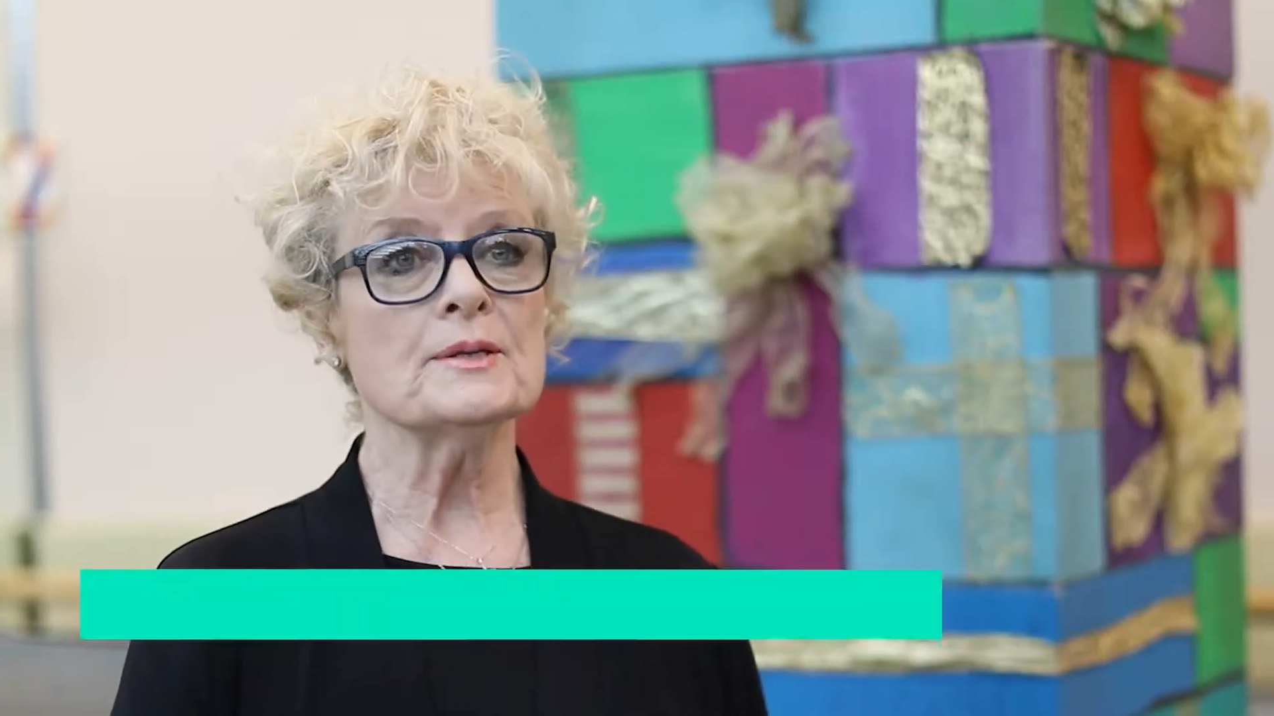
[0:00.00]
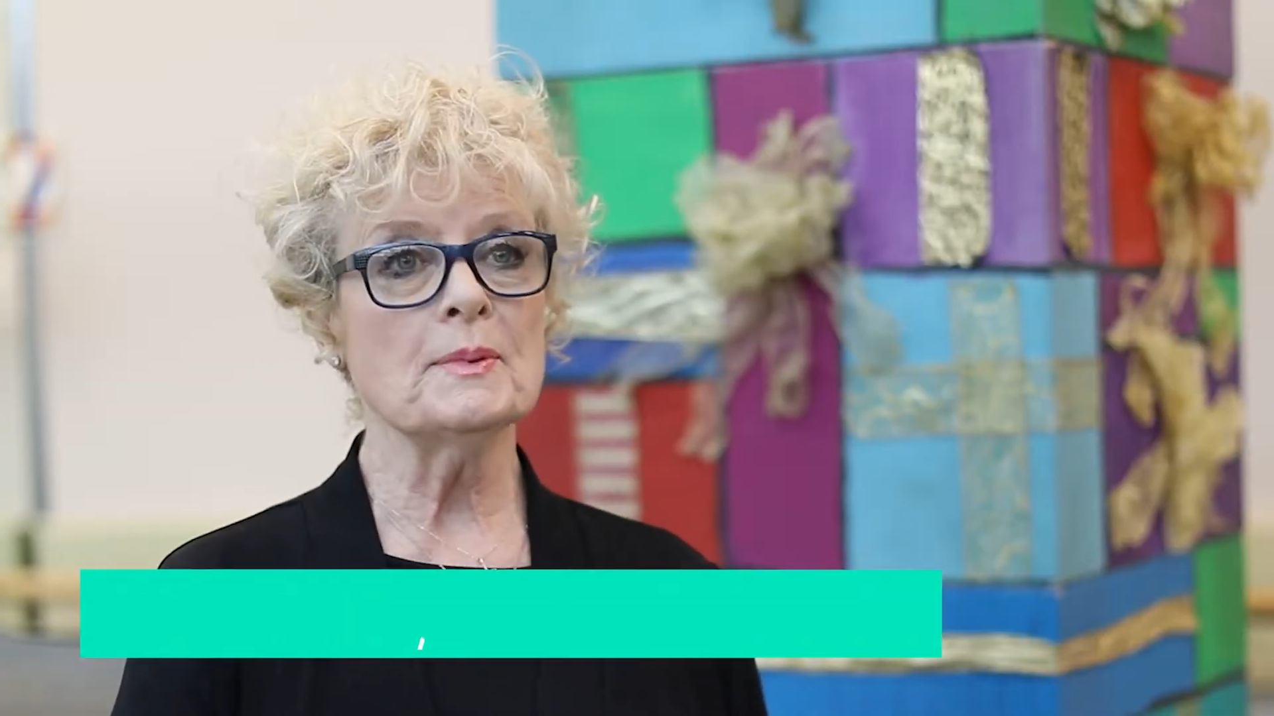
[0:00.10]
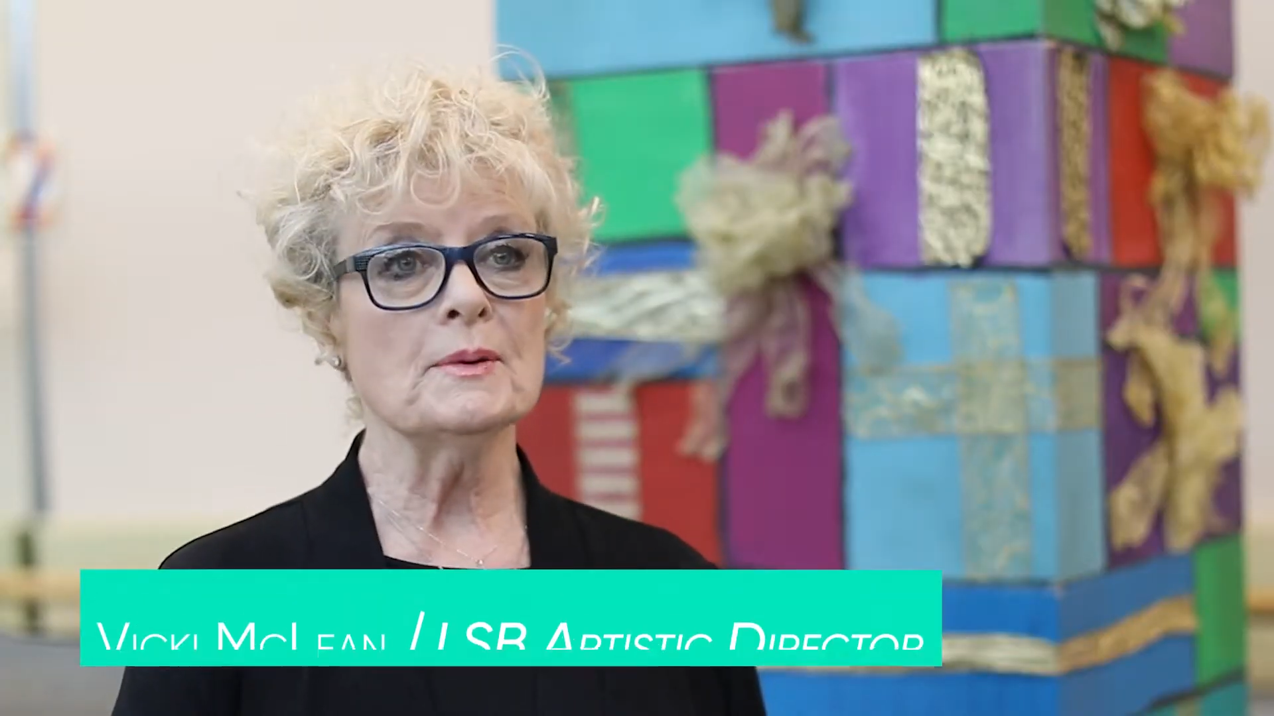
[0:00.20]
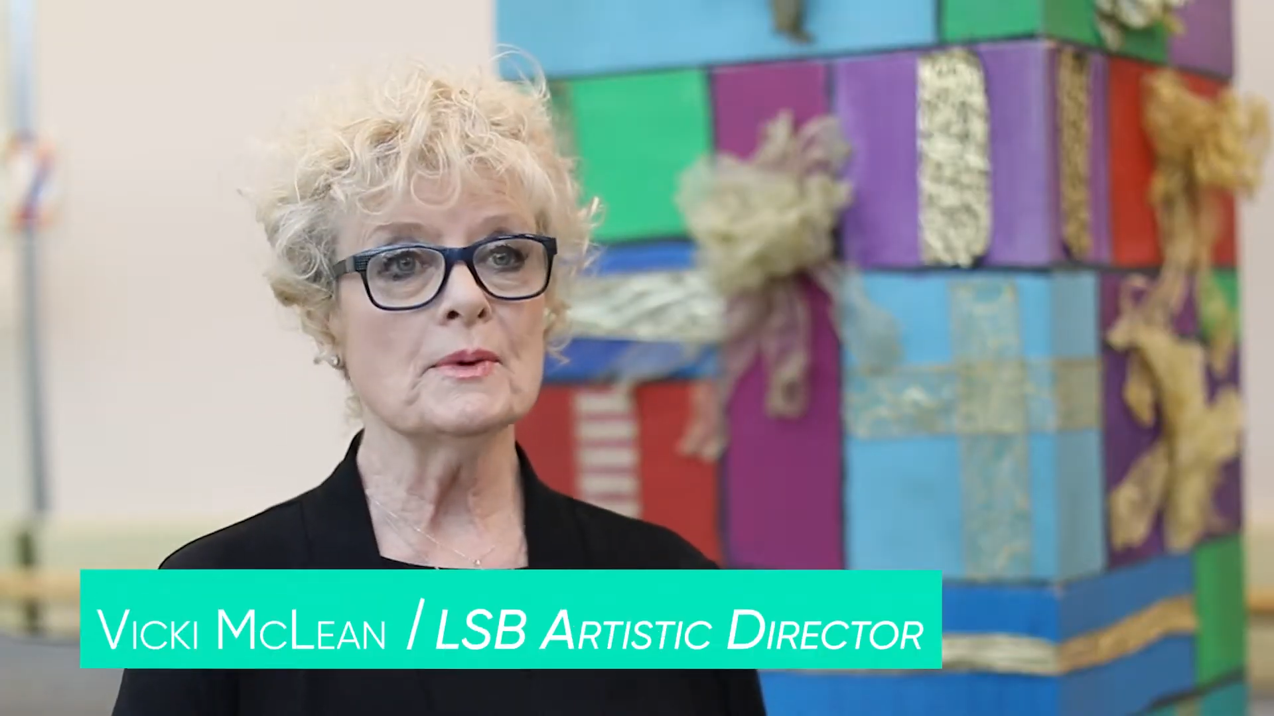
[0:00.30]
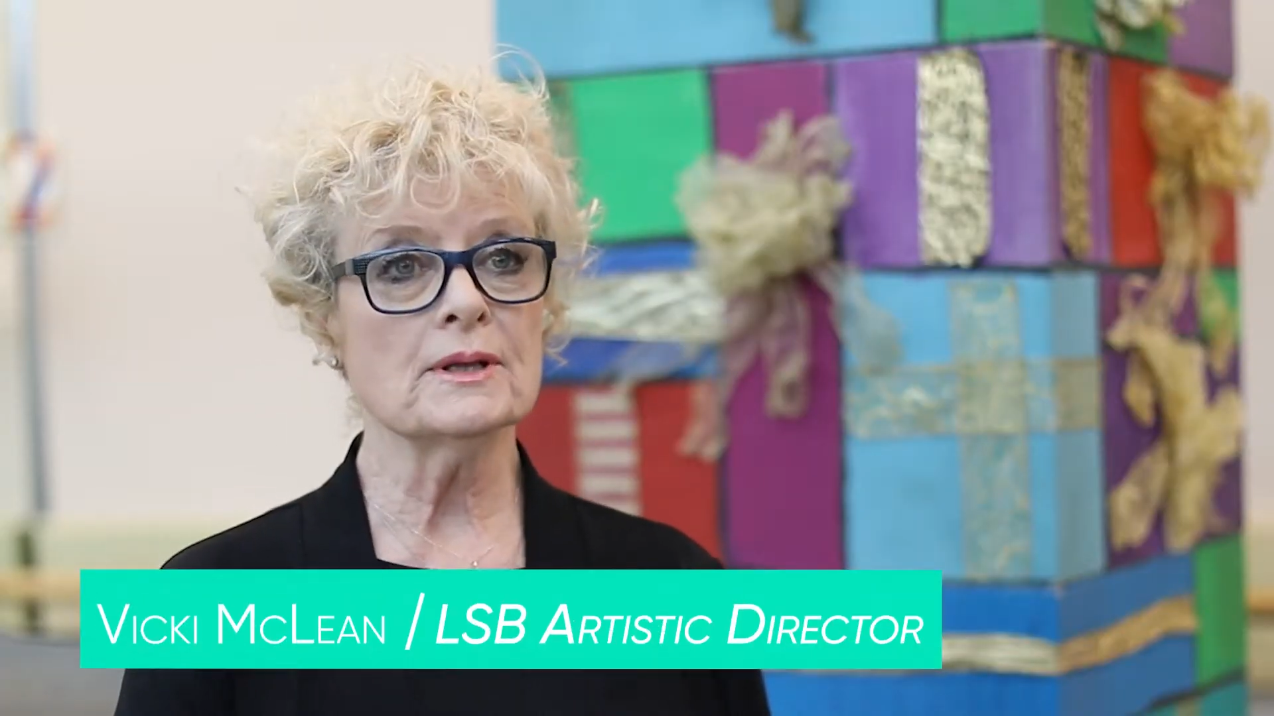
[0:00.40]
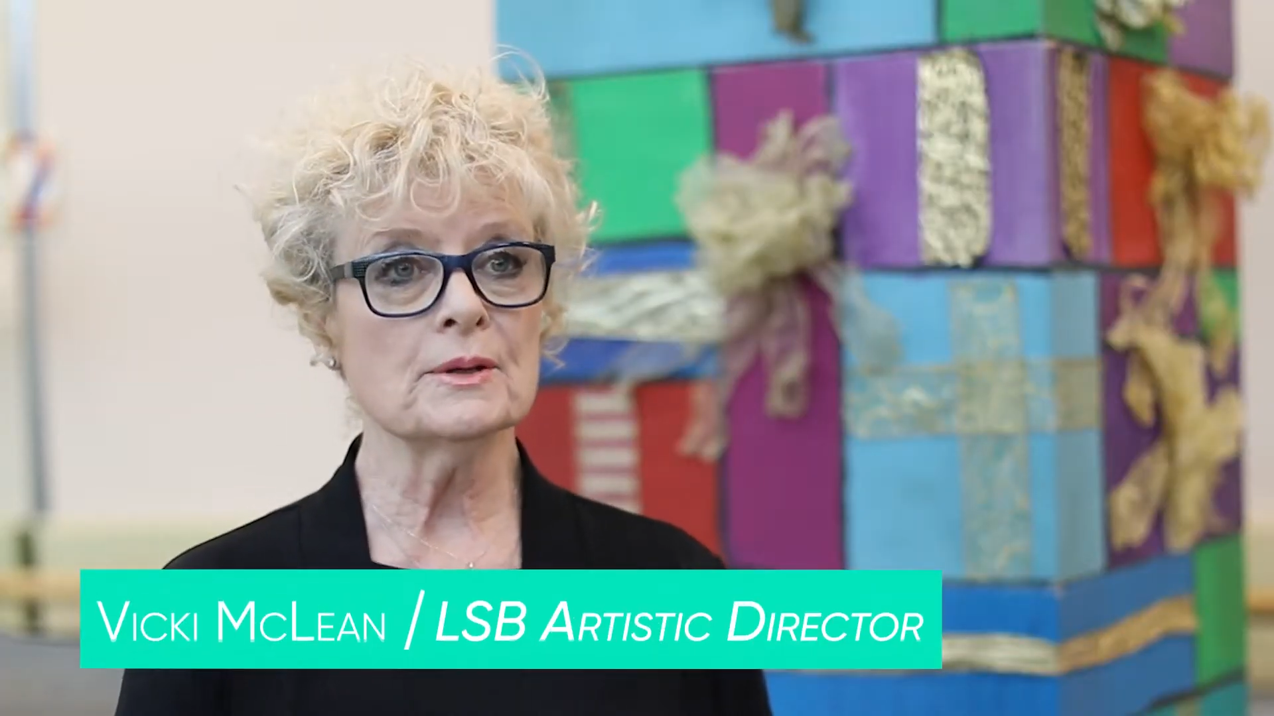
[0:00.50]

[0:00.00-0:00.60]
has been with